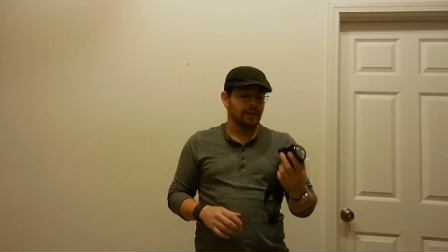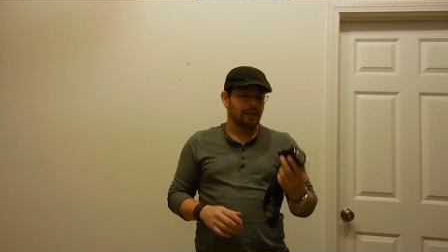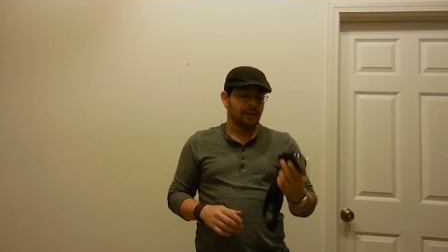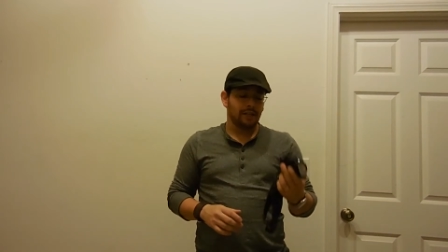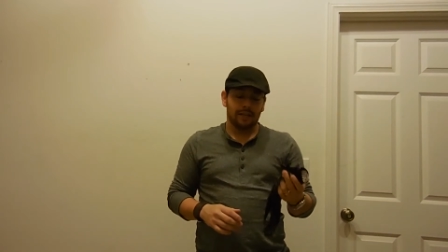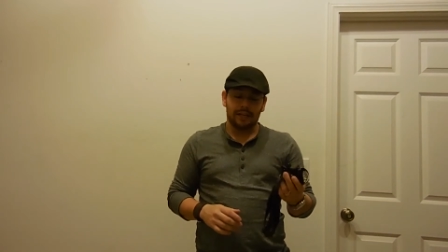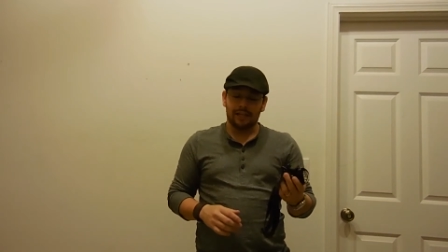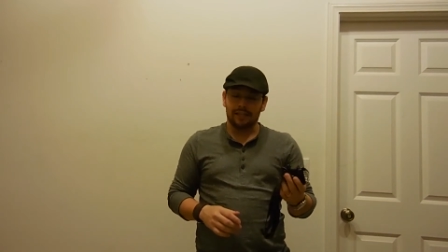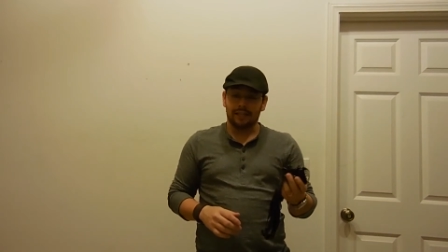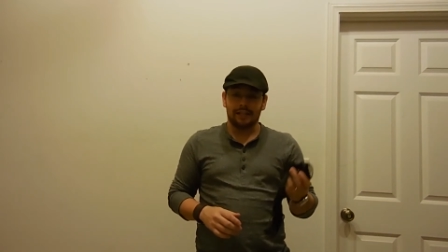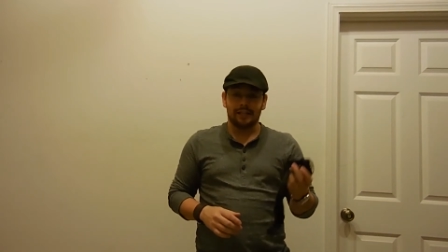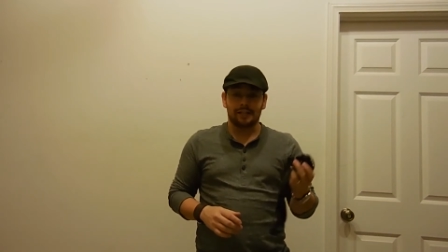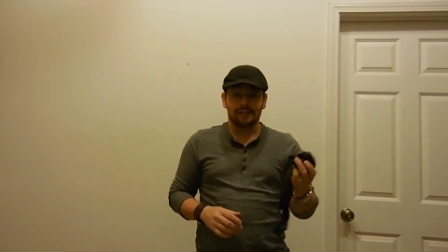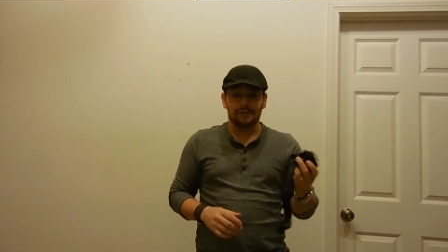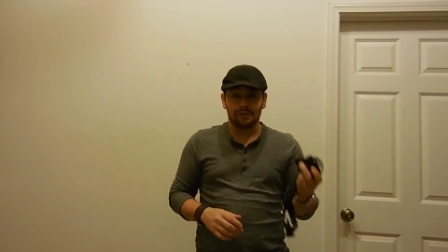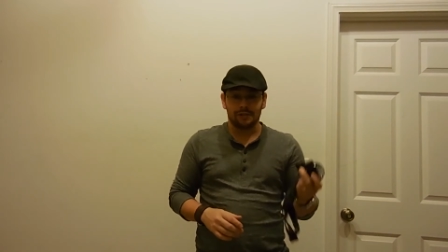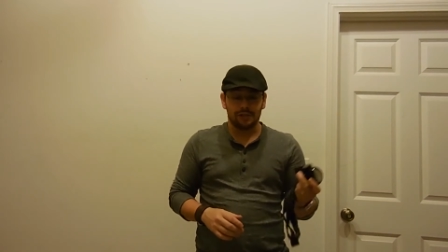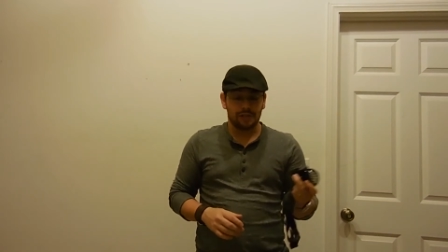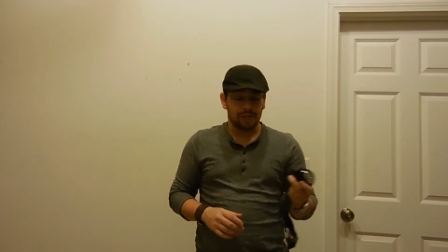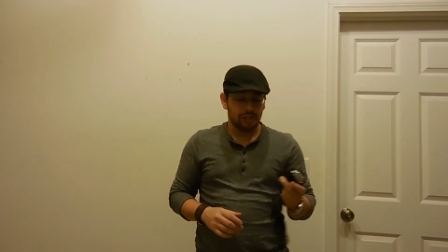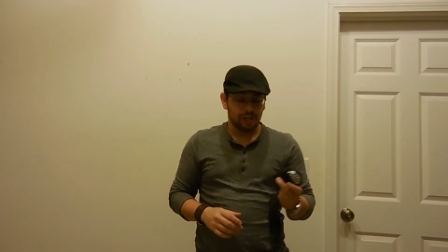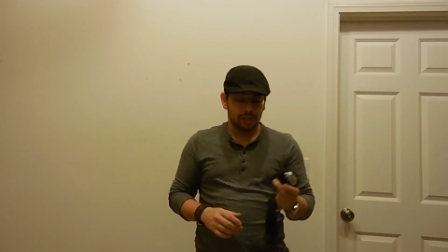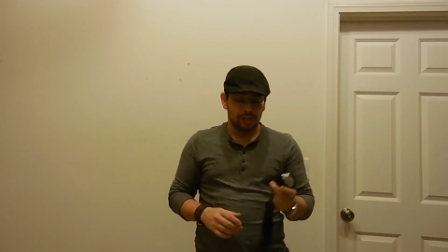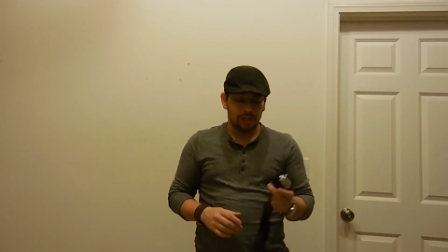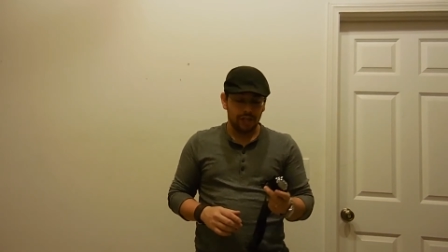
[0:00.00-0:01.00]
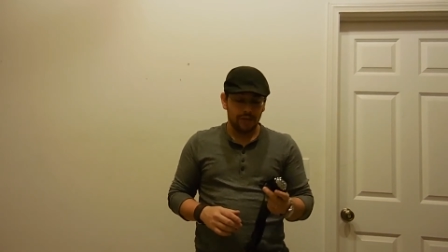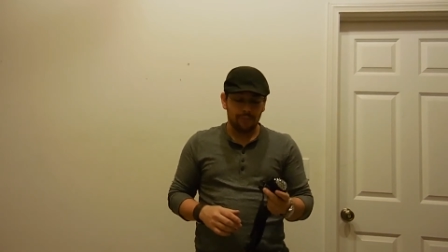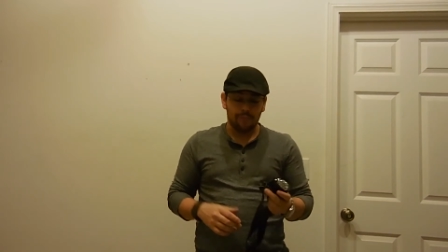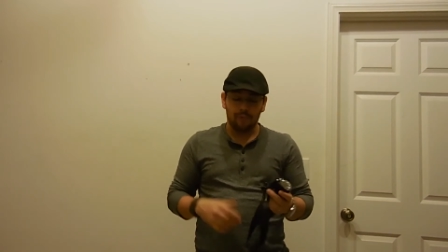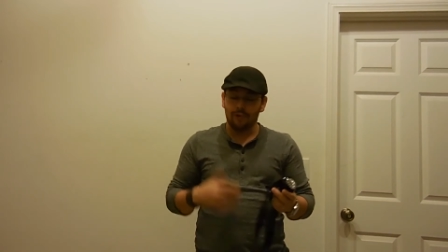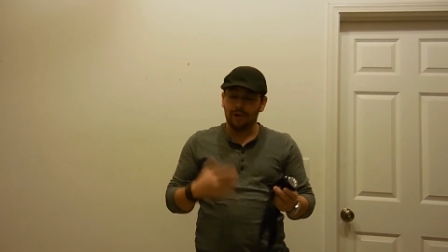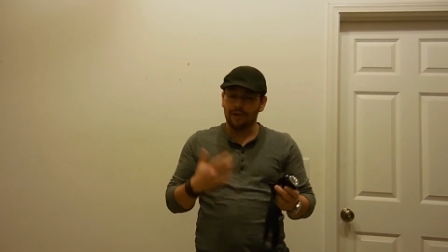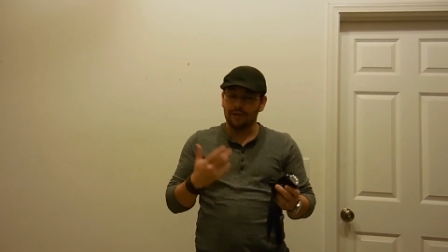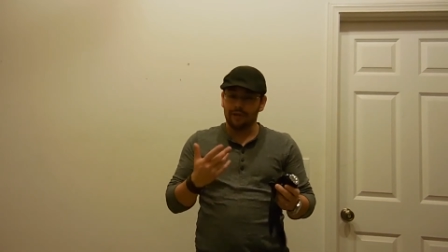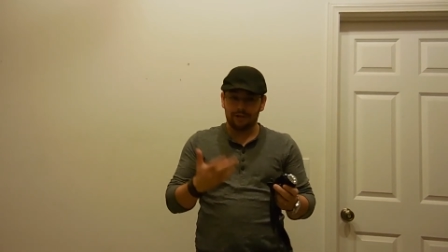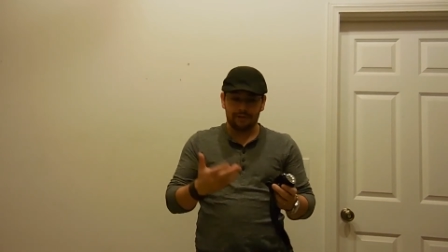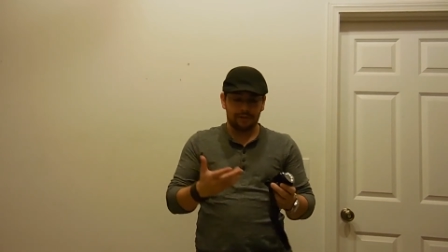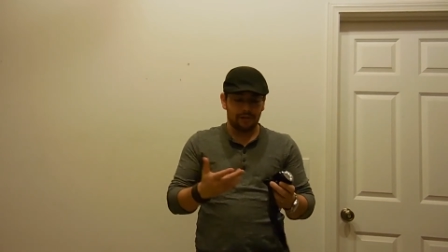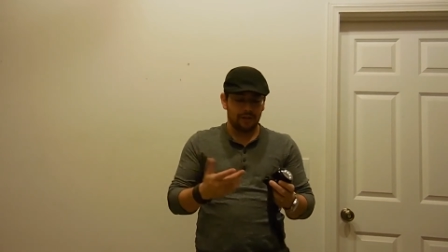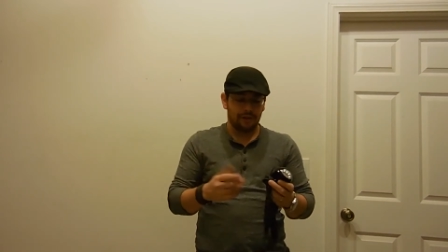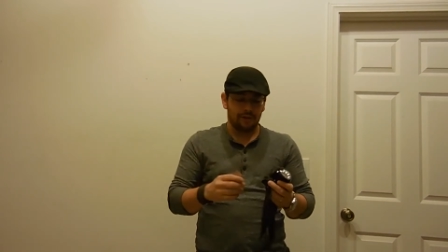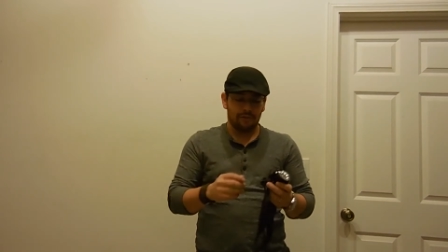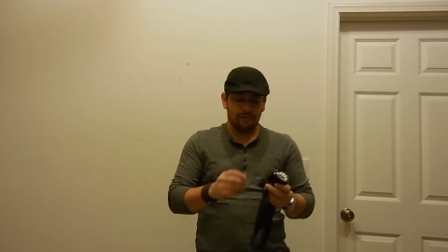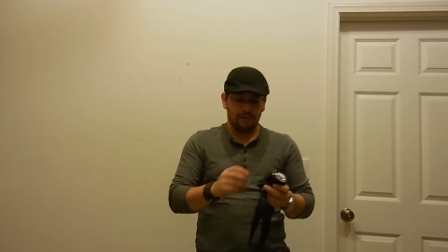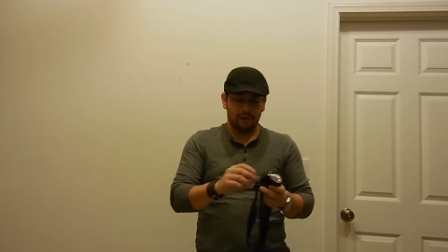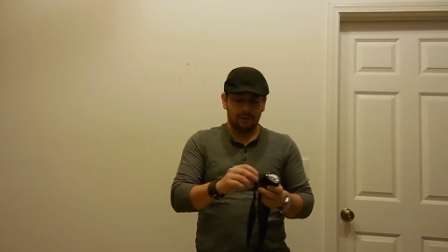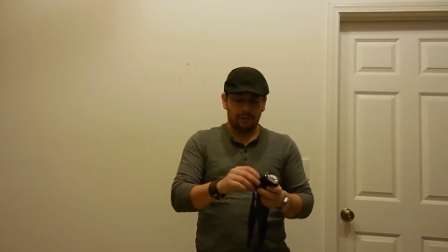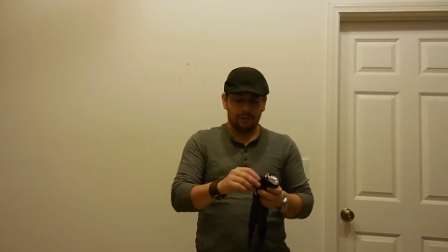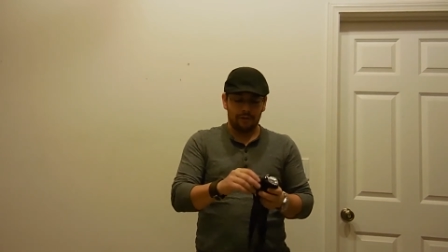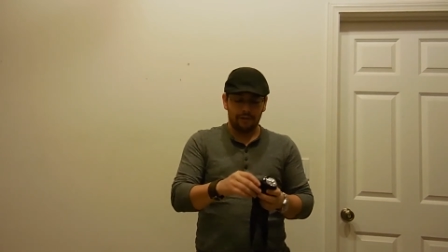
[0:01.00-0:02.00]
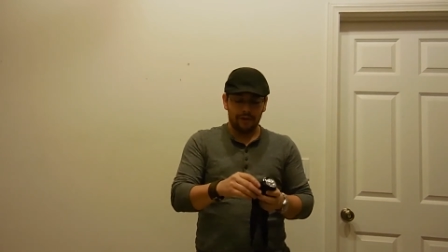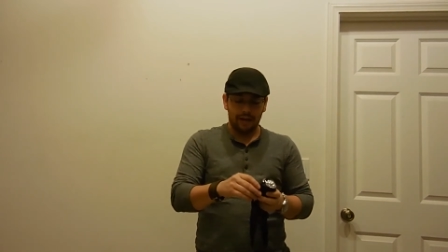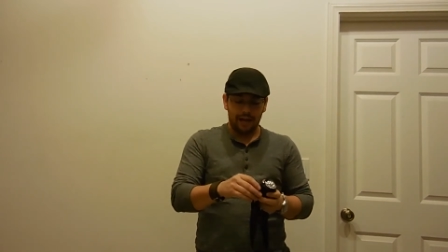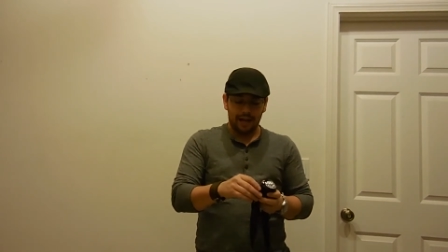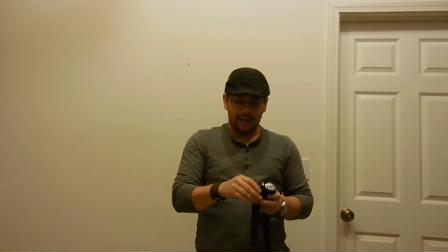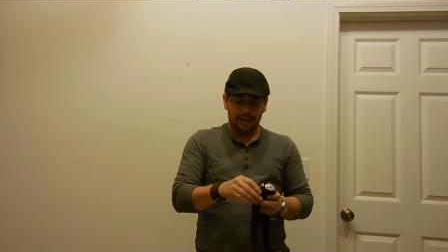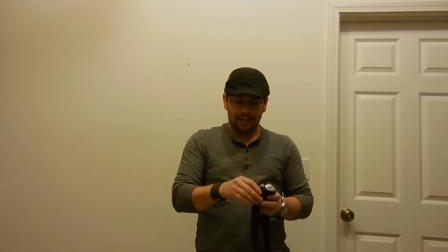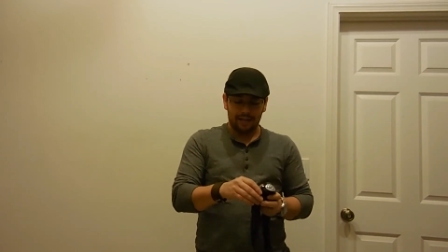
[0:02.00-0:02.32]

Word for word: Like I said, this was just a cheap one. There's nothing wrong with that.